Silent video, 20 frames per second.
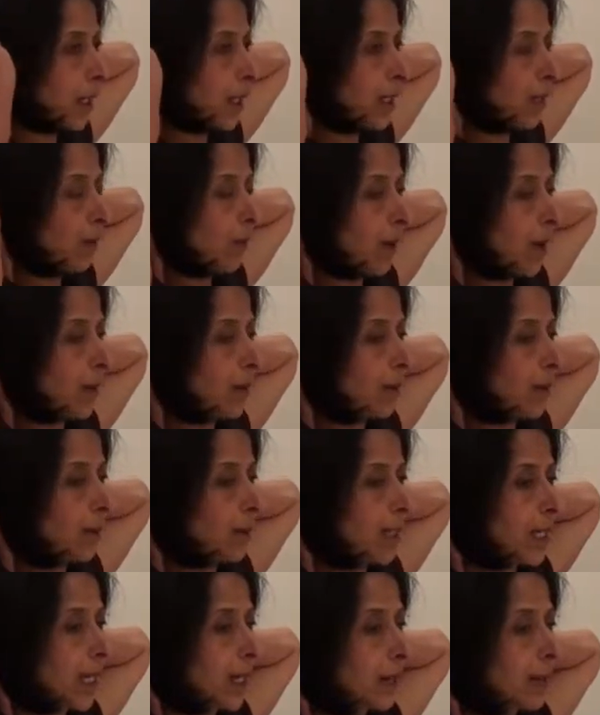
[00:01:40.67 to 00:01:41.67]
And you want to
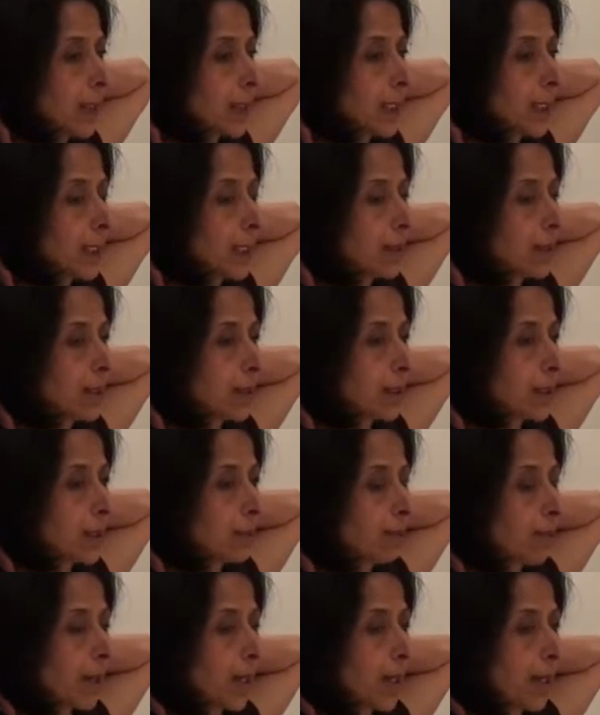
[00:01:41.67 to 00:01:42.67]
create
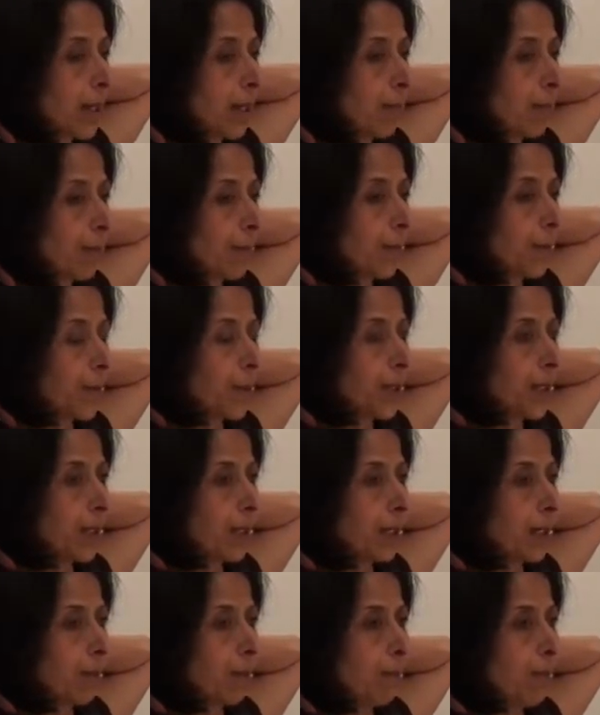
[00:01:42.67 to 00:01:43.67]
resistance by
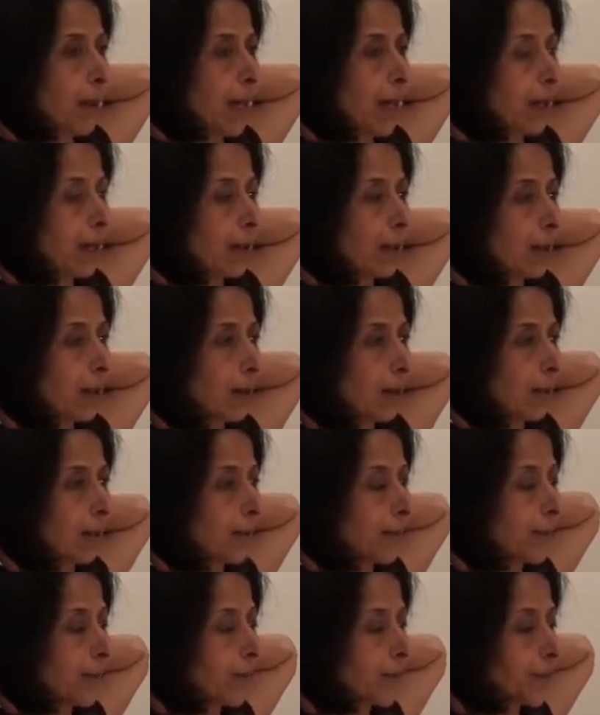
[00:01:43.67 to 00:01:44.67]
pushing it back.
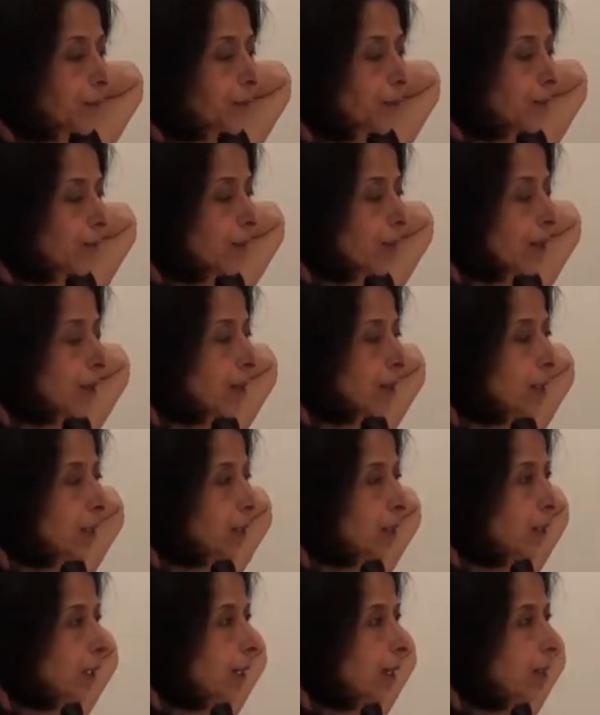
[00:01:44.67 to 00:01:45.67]

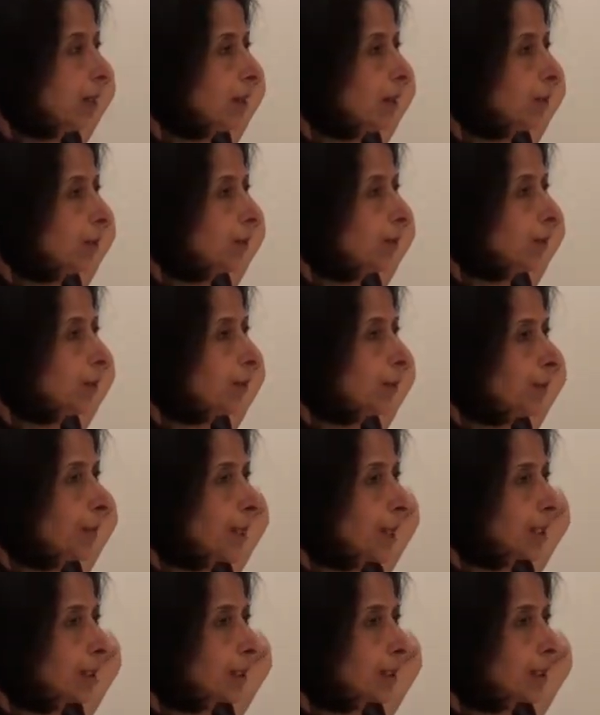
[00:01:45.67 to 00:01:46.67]
So again, a few
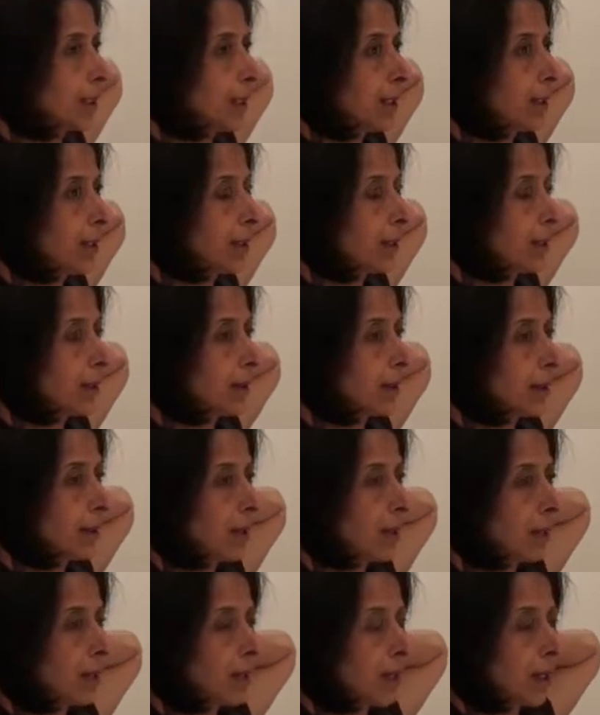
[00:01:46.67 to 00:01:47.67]
breaths here
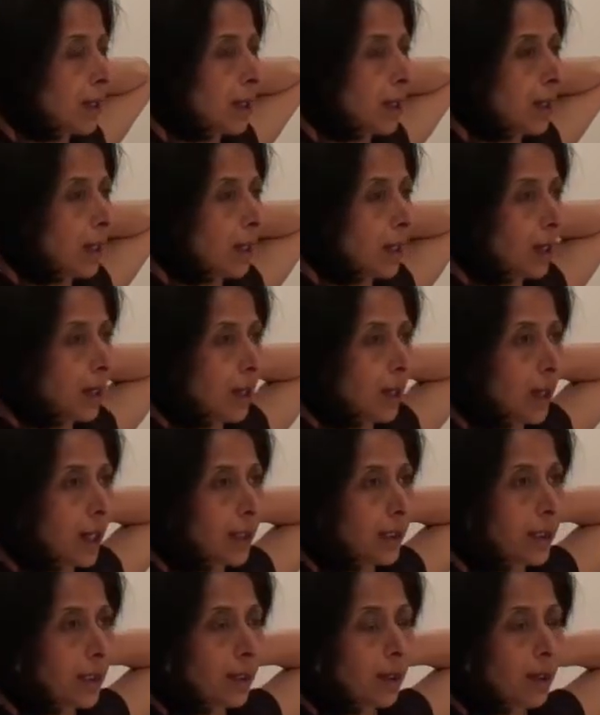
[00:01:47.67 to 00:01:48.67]

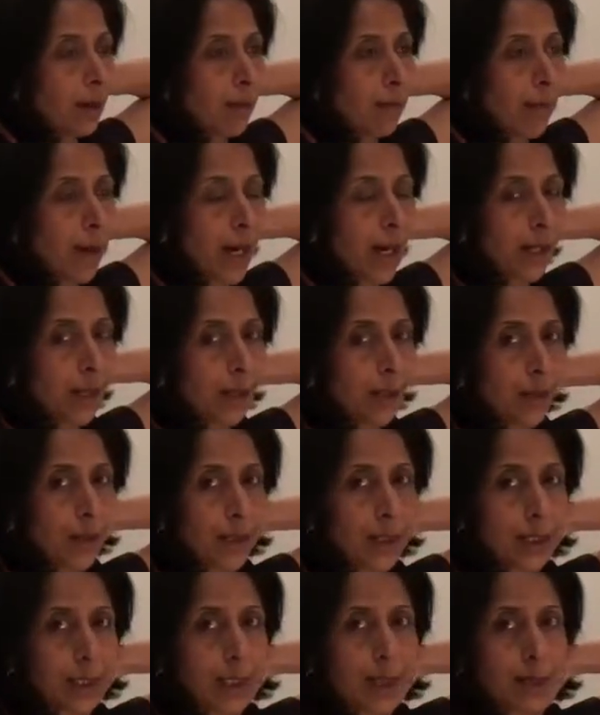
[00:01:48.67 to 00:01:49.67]
and then come back to
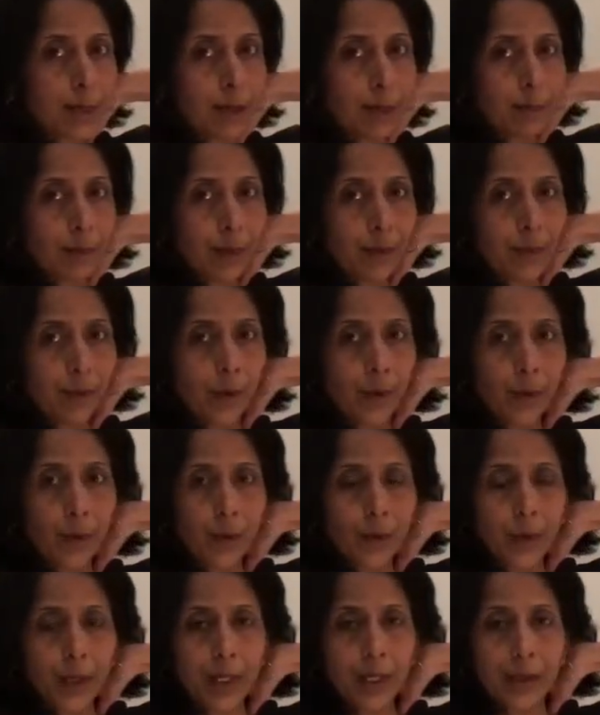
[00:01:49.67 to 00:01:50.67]
center before
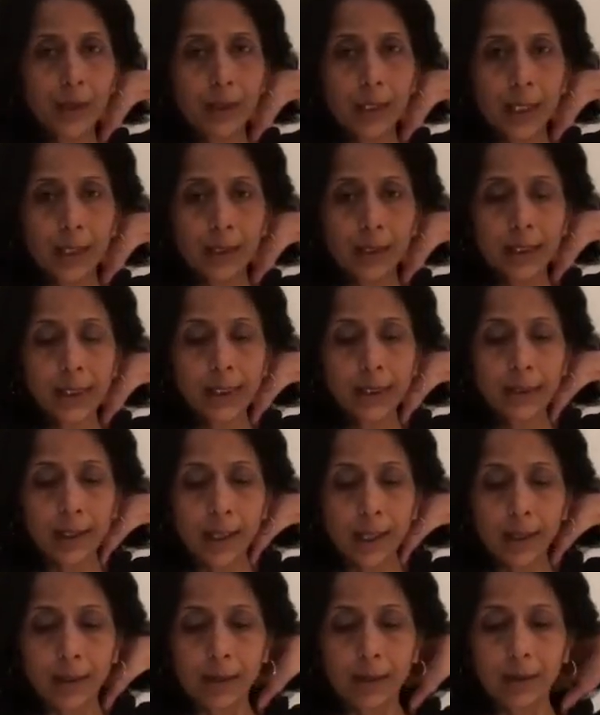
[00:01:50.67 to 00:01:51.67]
going to the other
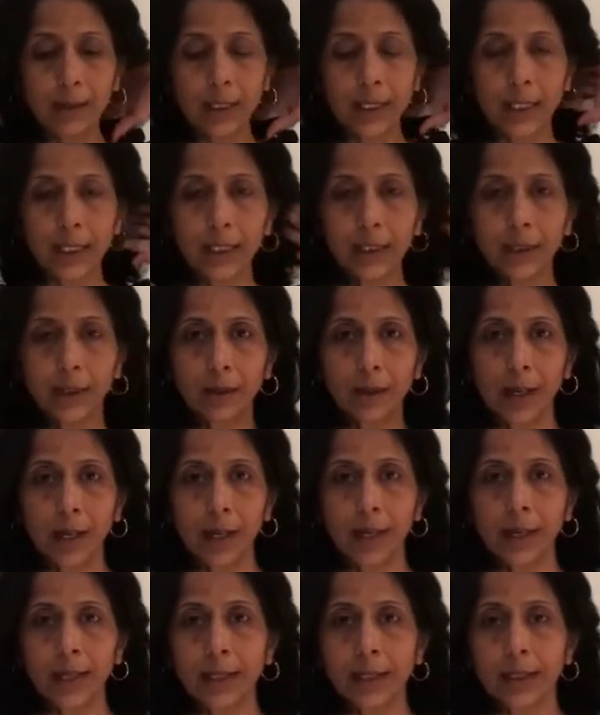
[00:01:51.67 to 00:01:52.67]
side release your
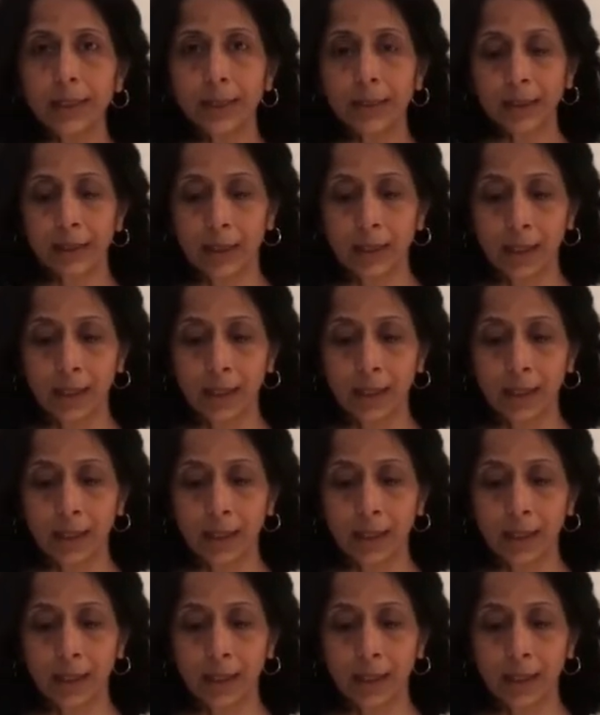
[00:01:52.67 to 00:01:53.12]
hands